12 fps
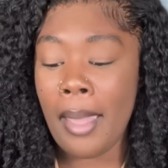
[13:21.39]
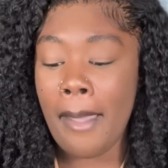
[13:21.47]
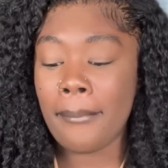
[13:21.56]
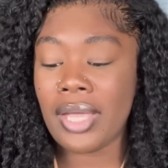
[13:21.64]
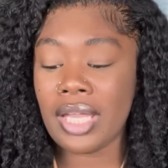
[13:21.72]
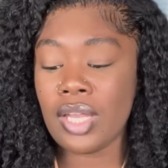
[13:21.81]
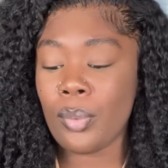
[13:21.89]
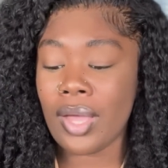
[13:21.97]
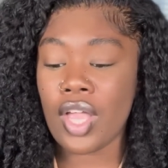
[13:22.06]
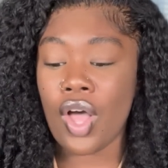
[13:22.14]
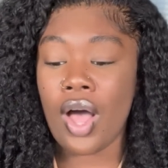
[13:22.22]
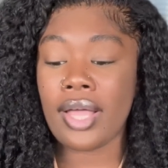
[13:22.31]
But anyway,
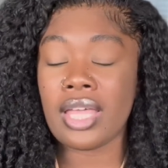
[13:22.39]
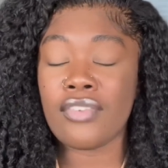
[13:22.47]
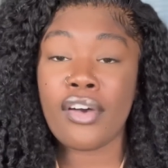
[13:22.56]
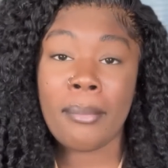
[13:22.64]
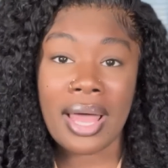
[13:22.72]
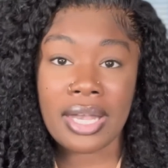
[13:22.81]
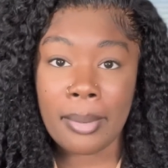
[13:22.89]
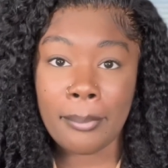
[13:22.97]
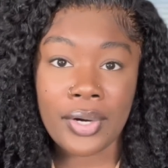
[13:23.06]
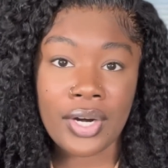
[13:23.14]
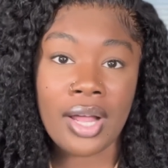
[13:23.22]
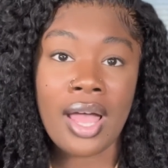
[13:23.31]
y'all, I give her my
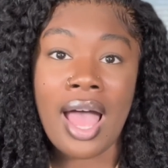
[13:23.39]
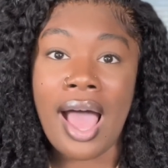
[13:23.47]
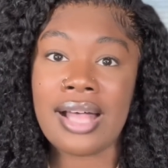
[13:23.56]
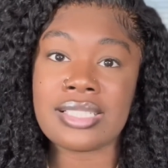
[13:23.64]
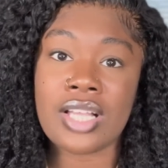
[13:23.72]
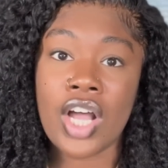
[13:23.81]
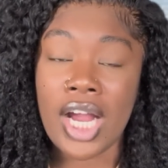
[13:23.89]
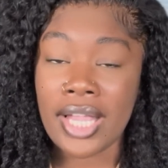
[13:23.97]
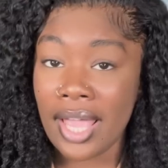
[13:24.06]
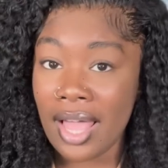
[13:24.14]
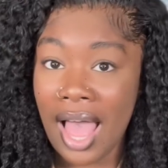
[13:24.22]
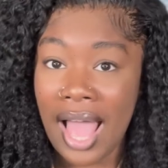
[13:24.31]
number. I tell her,
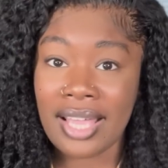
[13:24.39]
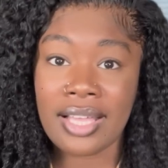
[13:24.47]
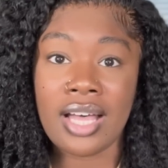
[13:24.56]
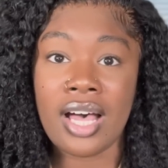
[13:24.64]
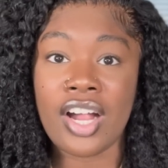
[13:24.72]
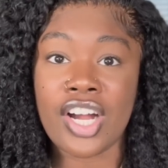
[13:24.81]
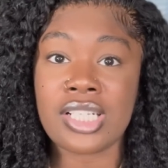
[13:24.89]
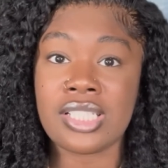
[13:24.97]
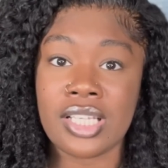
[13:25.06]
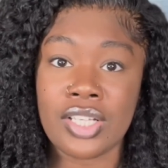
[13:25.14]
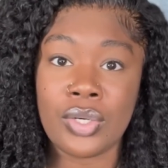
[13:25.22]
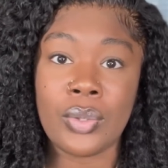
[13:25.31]
yeah, I can cut her a
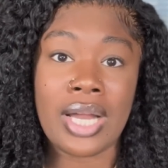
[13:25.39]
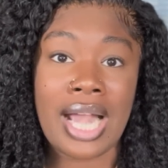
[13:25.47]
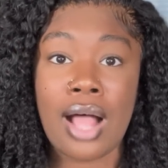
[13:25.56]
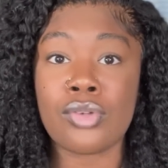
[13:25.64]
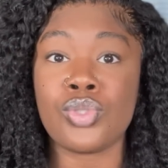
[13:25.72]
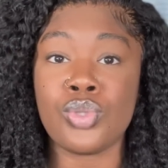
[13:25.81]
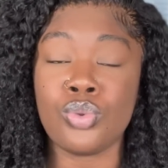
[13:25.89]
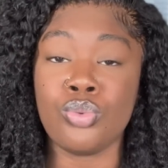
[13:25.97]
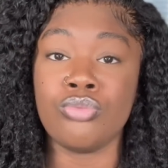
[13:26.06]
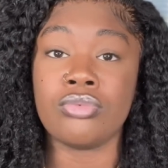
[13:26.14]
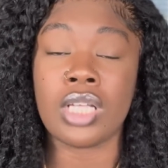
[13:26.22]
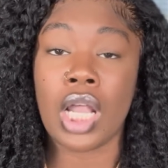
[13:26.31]
deal and I'll do
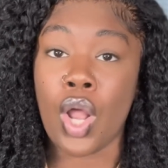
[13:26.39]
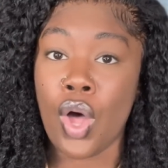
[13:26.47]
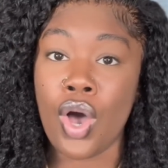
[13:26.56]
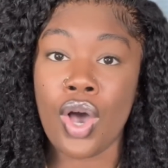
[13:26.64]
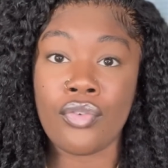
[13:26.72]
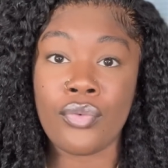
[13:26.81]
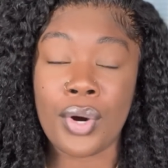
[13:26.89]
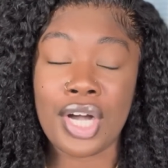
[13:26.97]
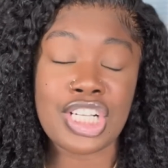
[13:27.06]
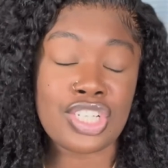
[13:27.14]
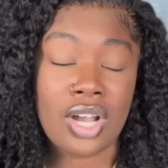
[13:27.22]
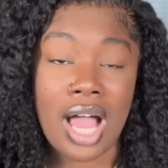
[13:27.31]
the long for
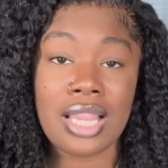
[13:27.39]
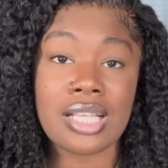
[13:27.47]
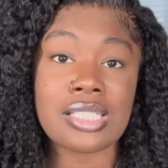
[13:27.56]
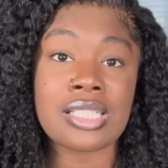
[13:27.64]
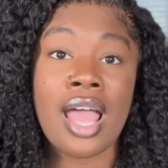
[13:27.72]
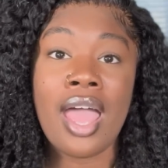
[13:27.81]
$100.